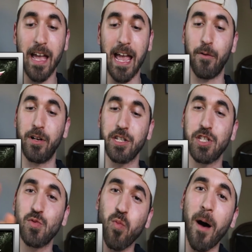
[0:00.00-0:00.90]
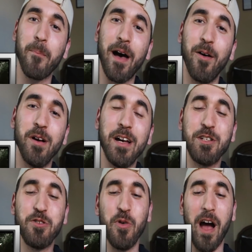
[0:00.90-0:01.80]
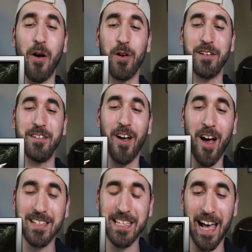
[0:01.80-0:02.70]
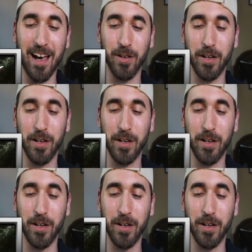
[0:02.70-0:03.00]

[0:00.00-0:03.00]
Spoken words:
and we're going to swap out to our Noctowl.